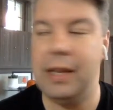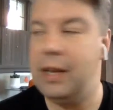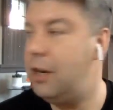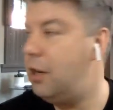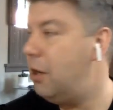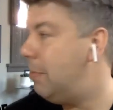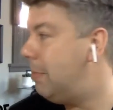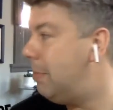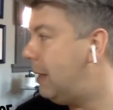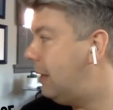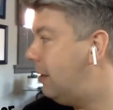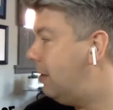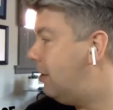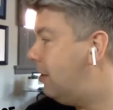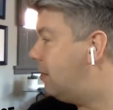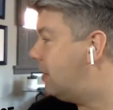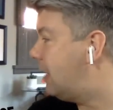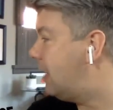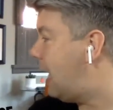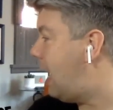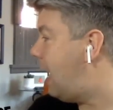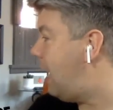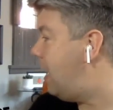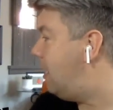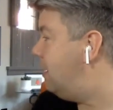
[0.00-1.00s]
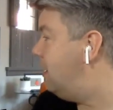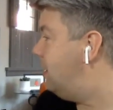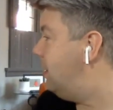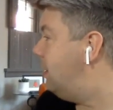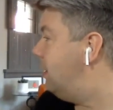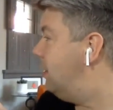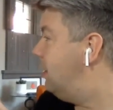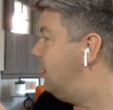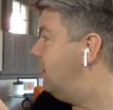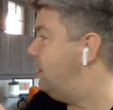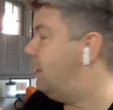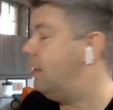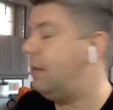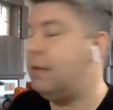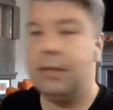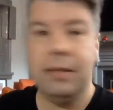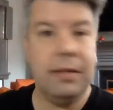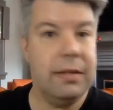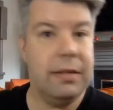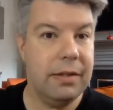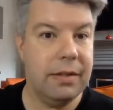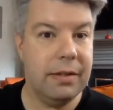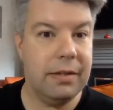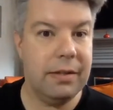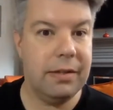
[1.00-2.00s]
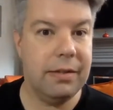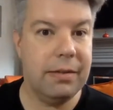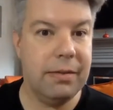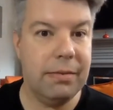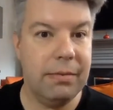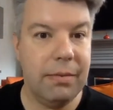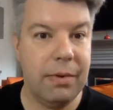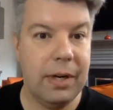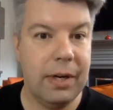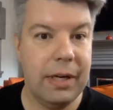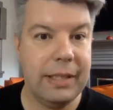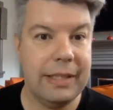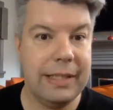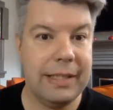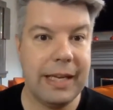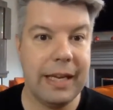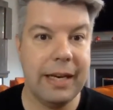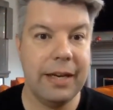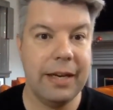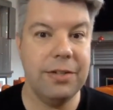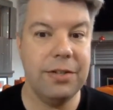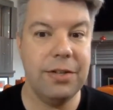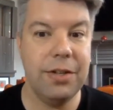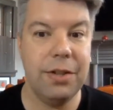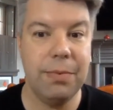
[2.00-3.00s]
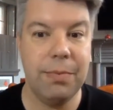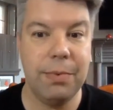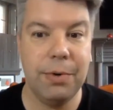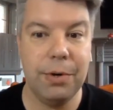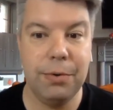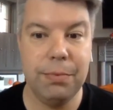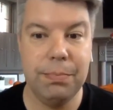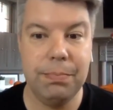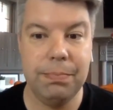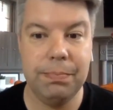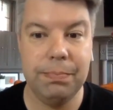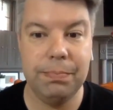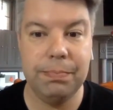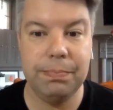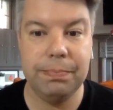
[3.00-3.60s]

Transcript: hear my little cat wanting to get into the room.